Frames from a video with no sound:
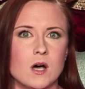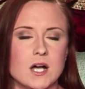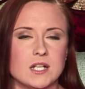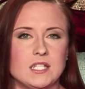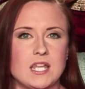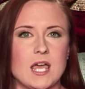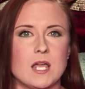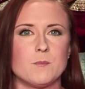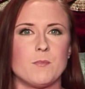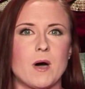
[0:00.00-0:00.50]

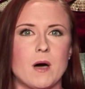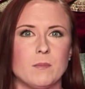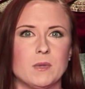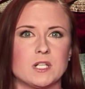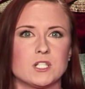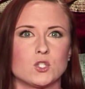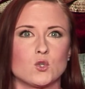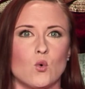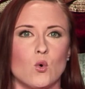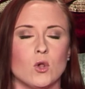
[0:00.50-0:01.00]
attend
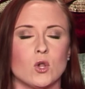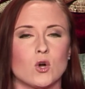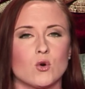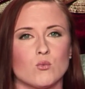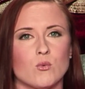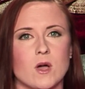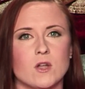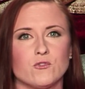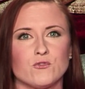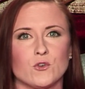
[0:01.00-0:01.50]
public school, or
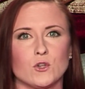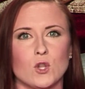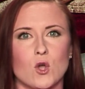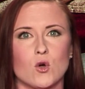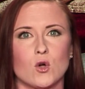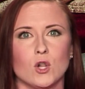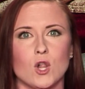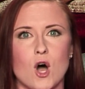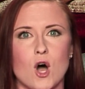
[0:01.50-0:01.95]
run for local